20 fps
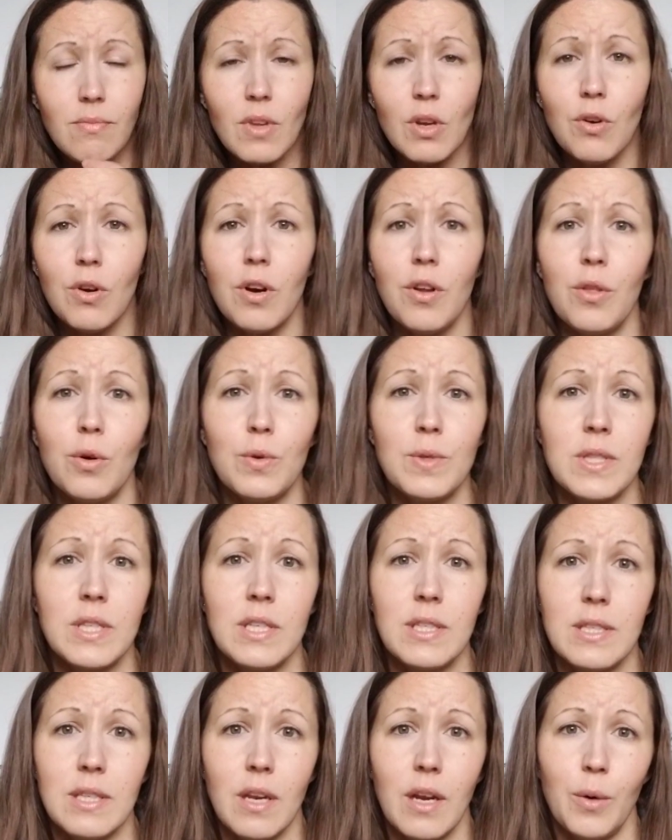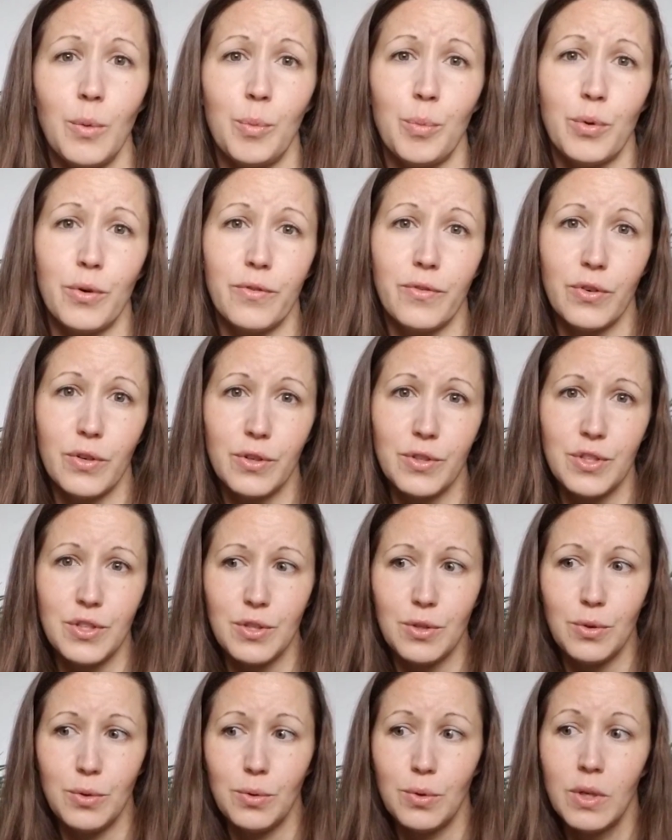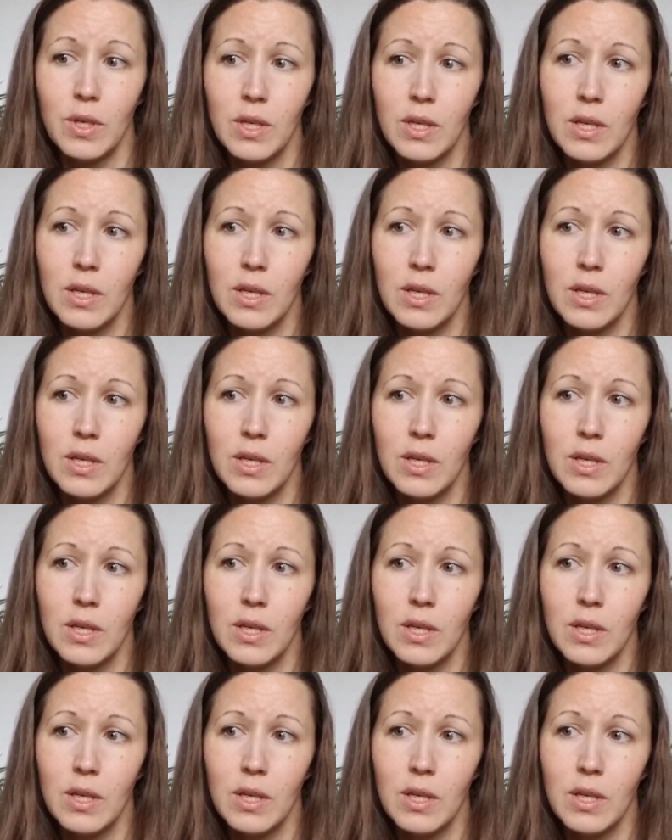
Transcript: or are those things that I would prefer to